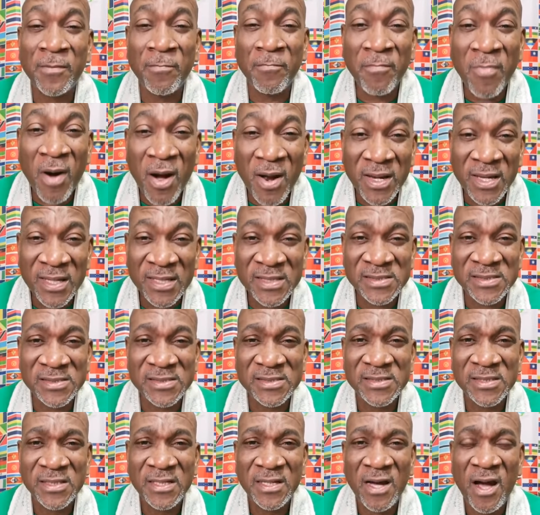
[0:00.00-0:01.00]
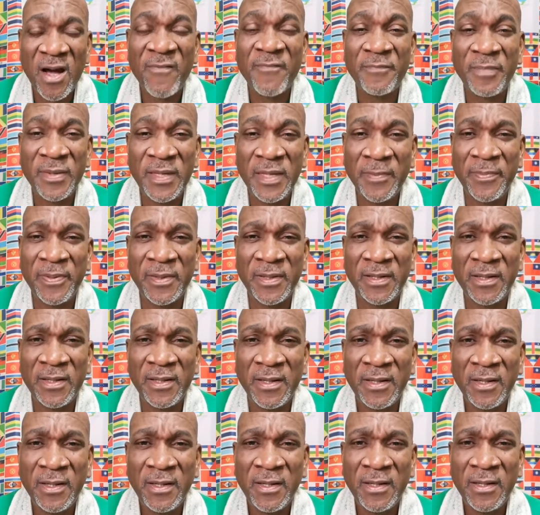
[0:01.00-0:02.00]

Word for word: bodies of people